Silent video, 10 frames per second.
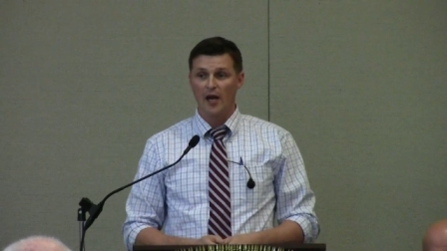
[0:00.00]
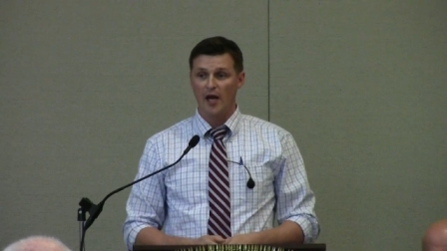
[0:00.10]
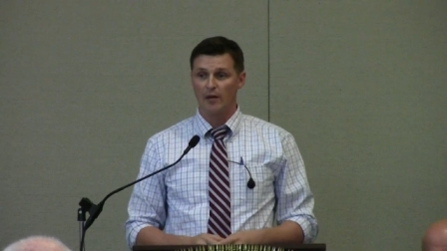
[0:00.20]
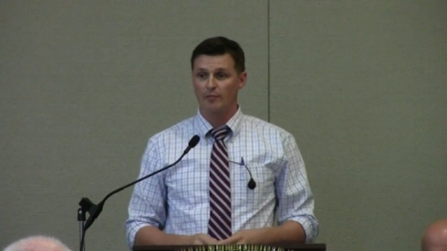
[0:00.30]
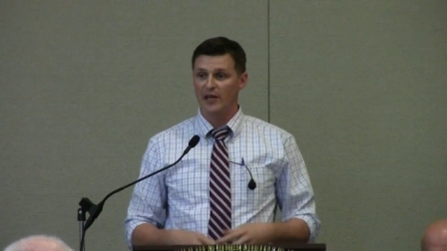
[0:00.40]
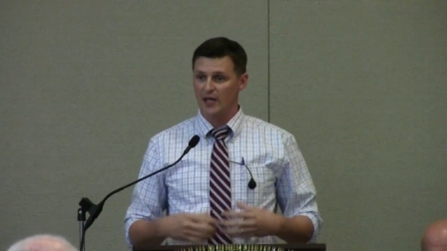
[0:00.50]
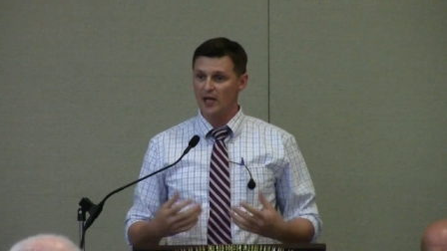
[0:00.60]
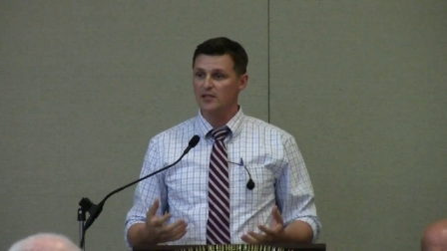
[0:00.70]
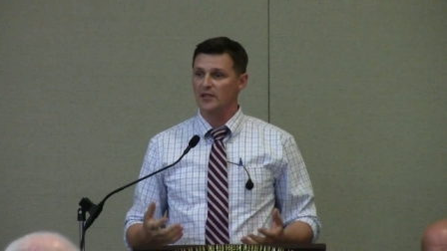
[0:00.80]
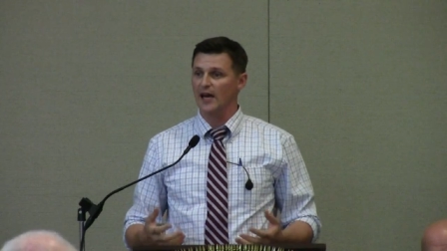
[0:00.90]
And
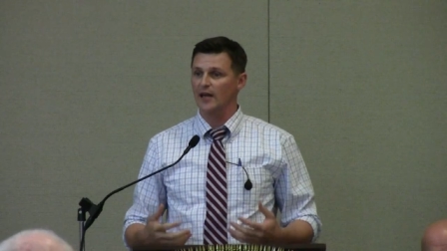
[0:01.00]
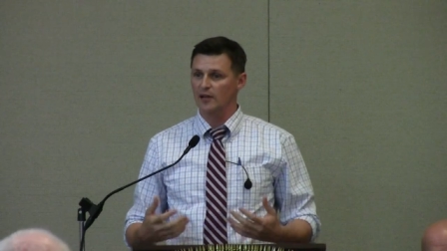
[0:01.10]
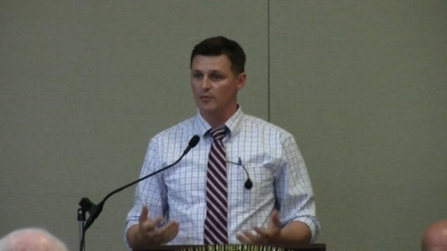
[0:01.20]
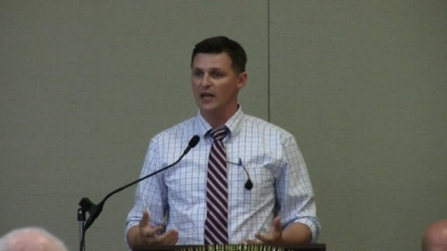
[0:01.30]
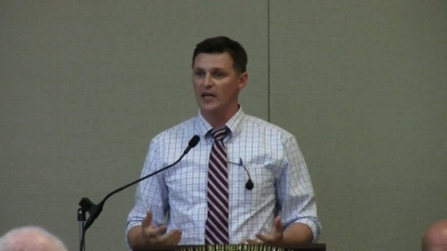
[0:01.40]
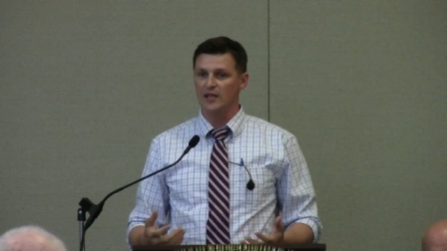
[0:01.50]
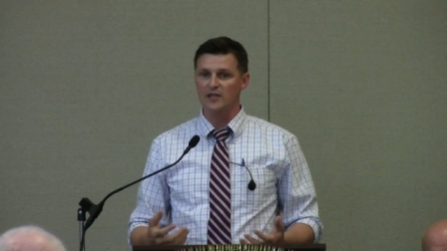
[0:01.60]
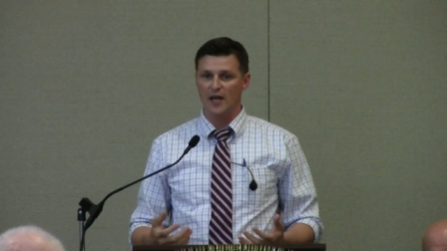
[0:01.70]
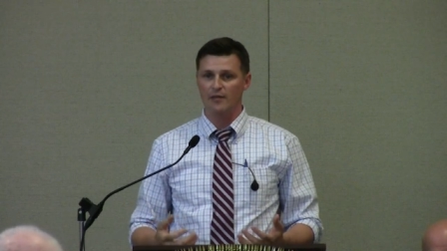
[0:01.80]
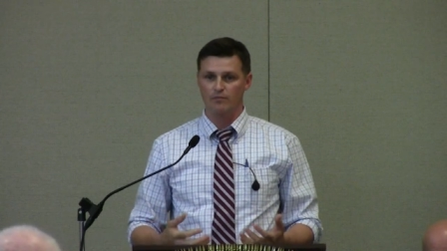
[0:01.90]
because of that, at the
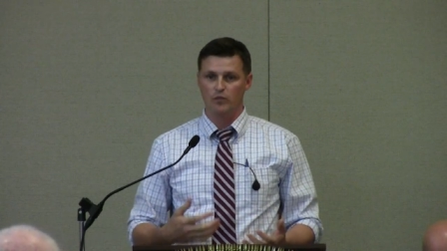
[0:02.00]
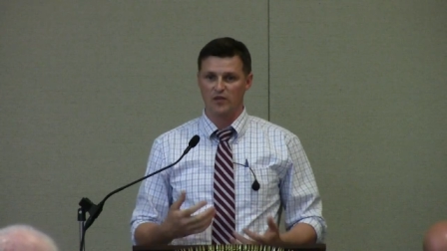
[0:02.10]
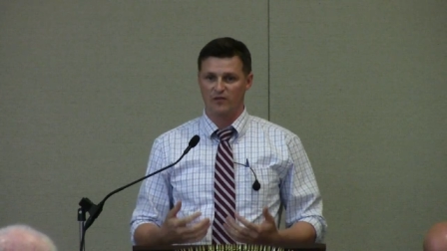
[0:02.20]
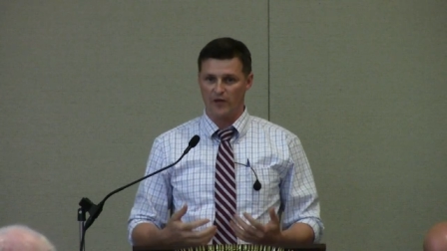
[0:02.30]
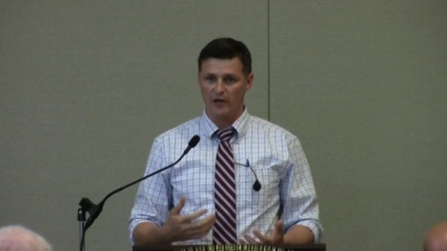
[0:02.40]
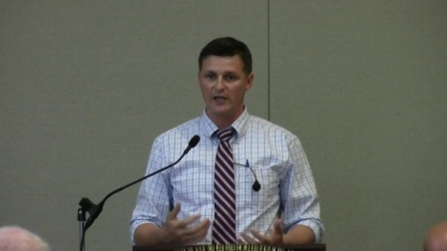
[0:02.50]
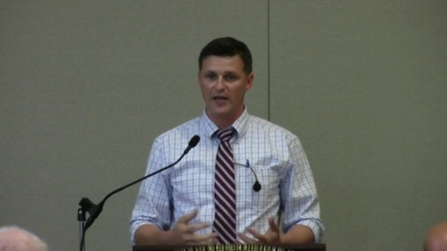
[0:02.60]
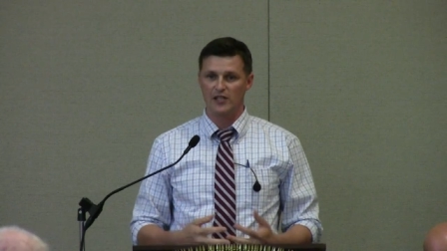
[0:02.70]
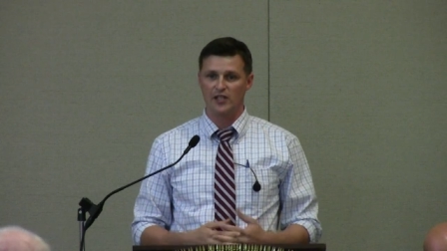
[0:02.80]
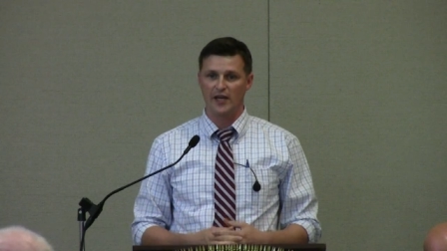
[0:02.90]
meetings, I was
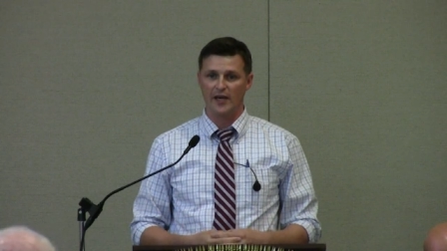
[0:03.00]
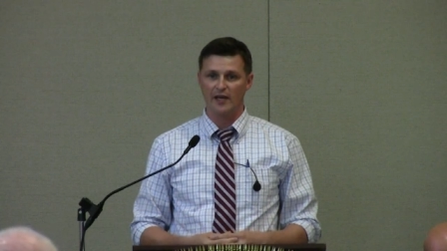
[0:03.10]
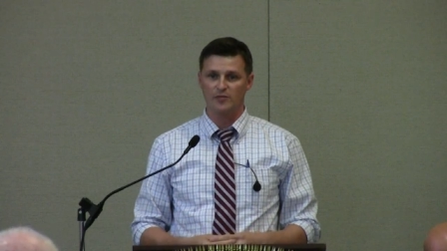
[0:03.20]
fairly educated.